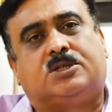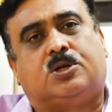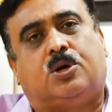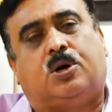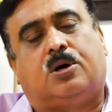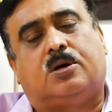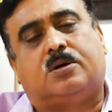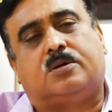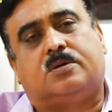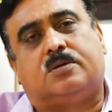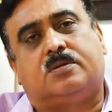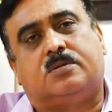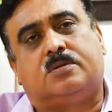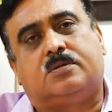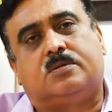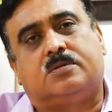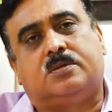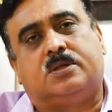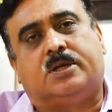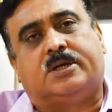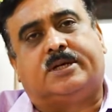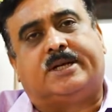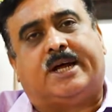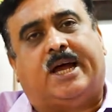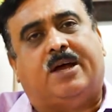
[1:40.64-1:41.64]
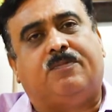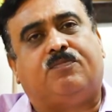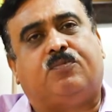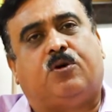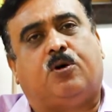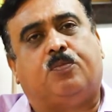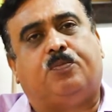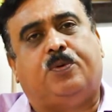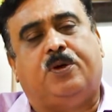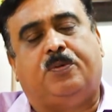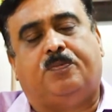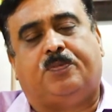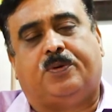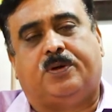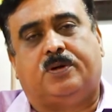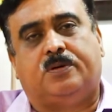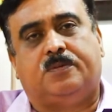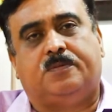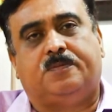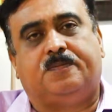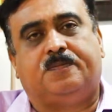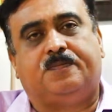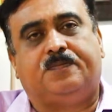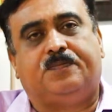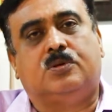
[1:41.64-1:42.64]
talk the type of people
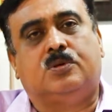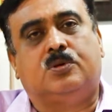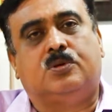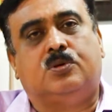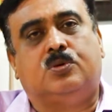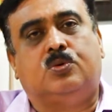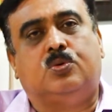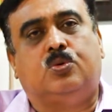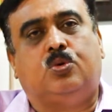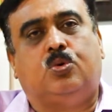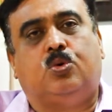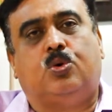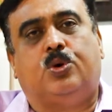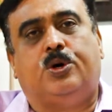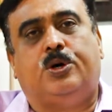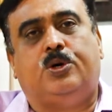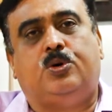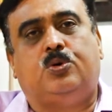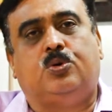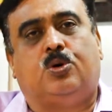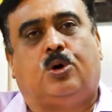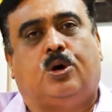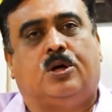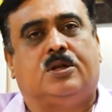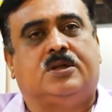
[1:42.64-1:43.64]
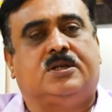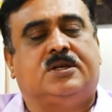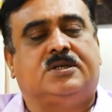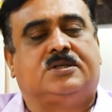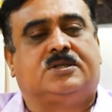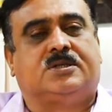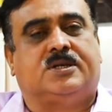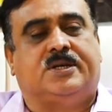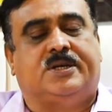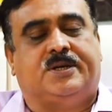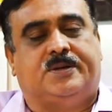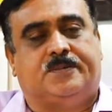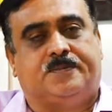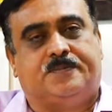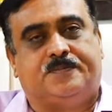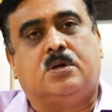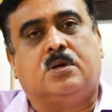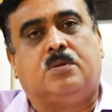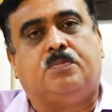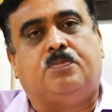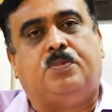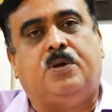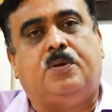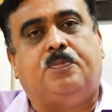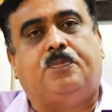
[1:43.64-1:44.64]
who go into all these three.
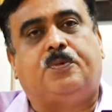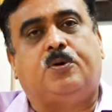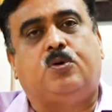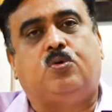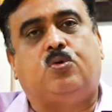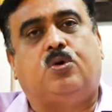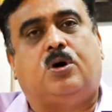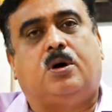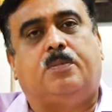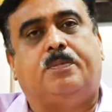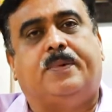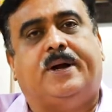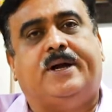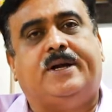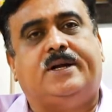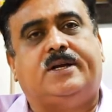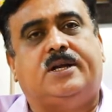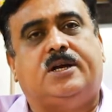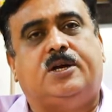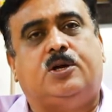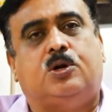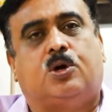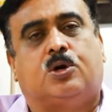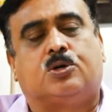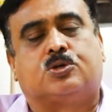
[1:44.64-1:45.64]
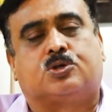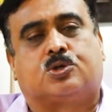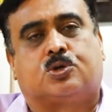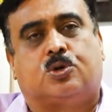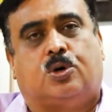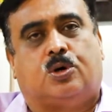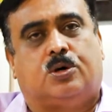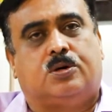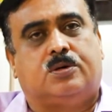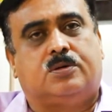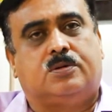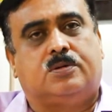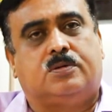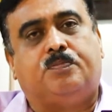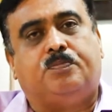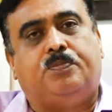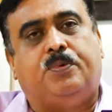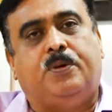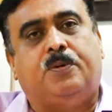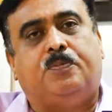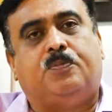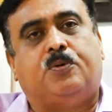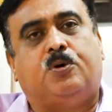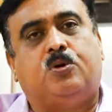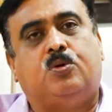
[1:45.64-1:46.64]
People who are mentally not strong,
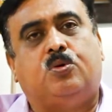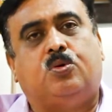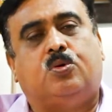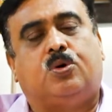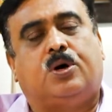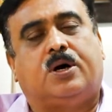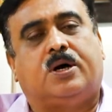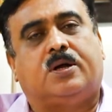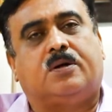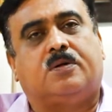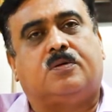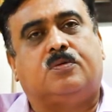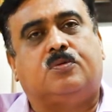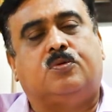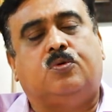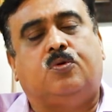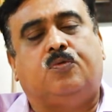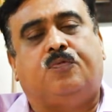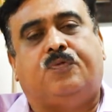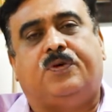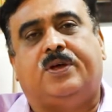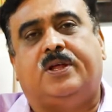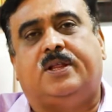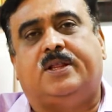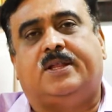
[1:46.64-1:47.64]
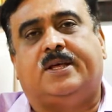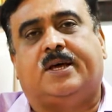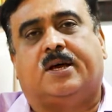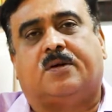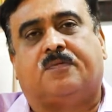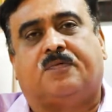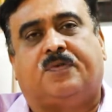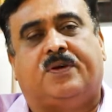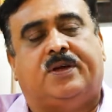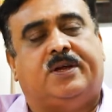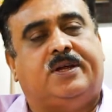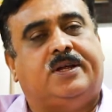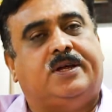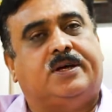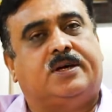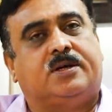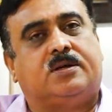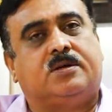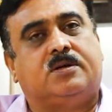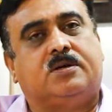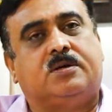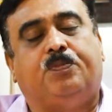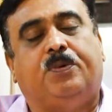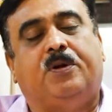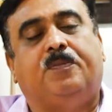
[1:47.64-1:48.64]
people who feel they are
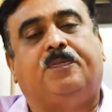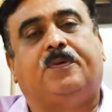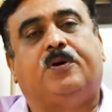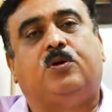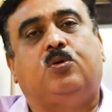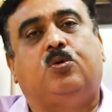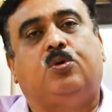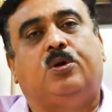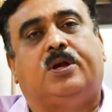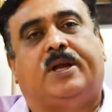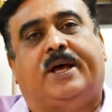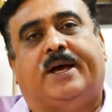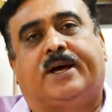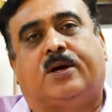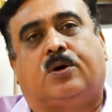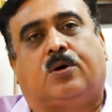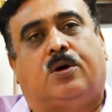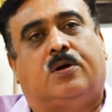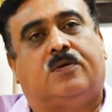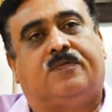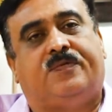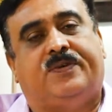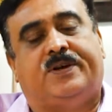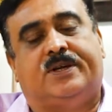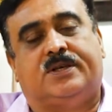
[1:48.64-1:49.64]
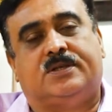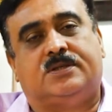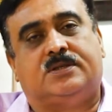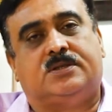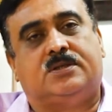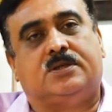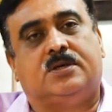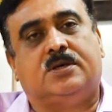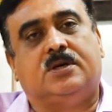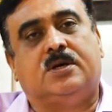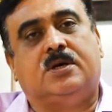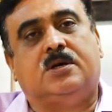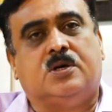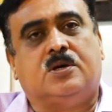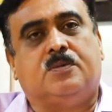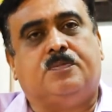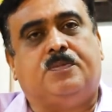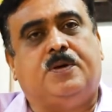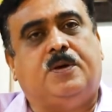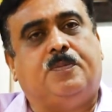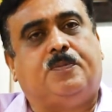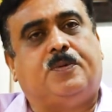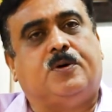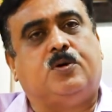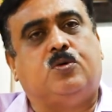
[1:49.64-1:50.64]
failure, people who lack confidence,
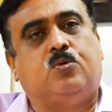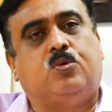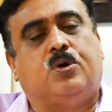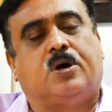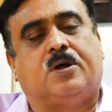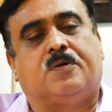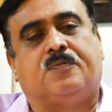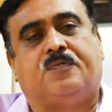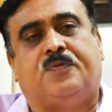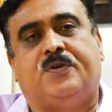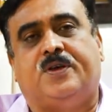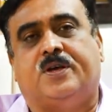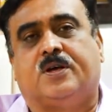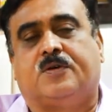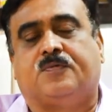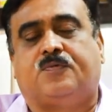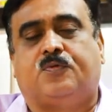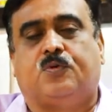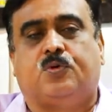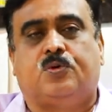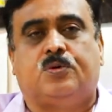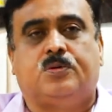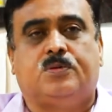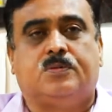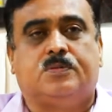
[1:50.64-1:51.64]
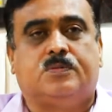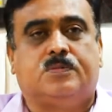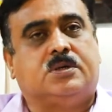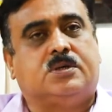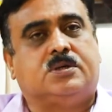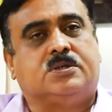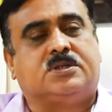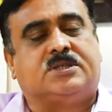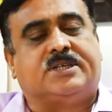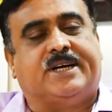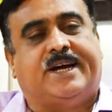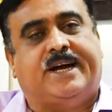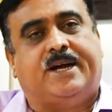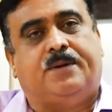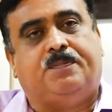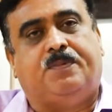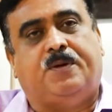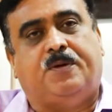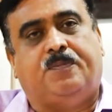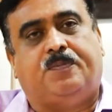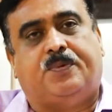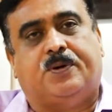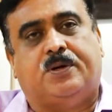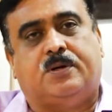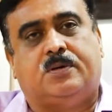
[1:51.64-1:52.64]
people who are fearful, sad
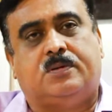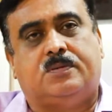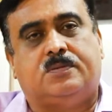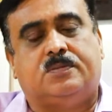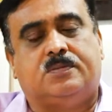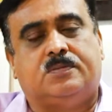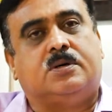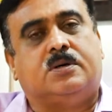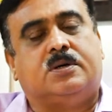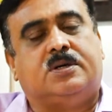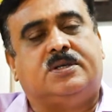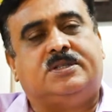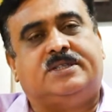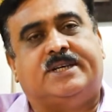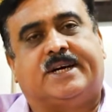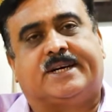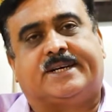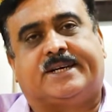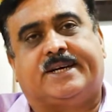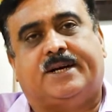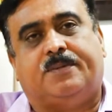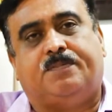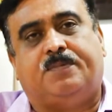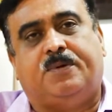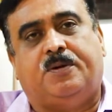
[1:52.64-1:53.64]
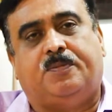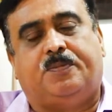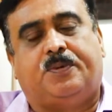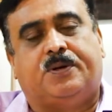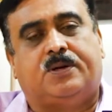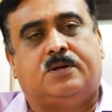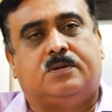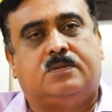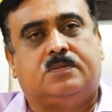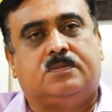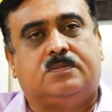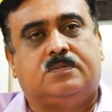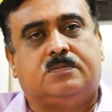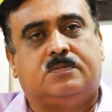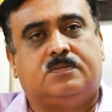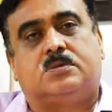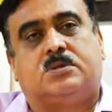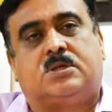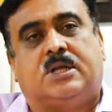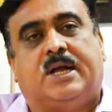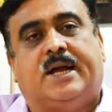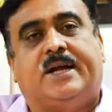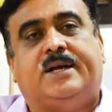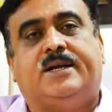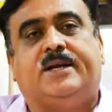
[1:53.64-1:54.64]
people, rejected people,
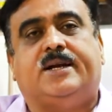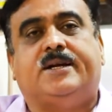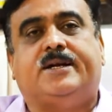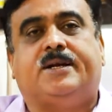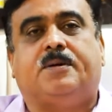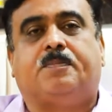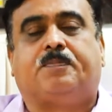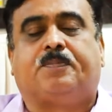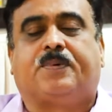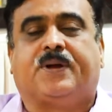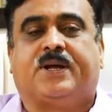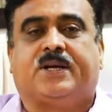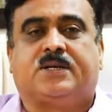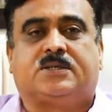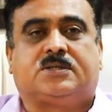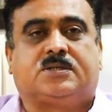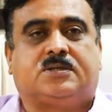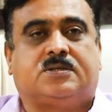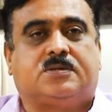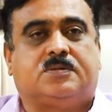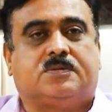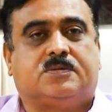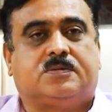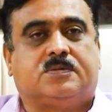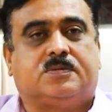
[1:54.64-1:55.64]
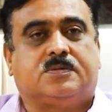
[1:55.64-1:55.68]
slightly depressed,